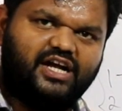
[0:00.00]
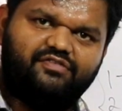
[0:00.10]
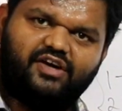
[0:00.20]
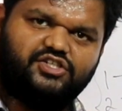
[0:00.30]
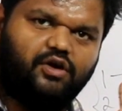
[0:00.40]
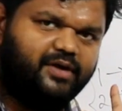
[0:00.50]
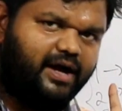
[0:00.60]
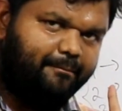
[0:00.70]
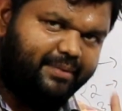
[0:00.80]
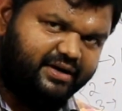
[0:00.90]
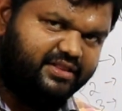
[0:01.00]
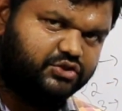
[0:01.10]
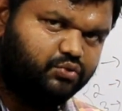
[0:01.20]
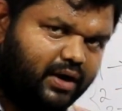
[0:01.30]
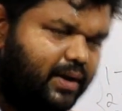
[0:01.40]
At first you have to complete
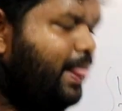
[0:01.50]
this one.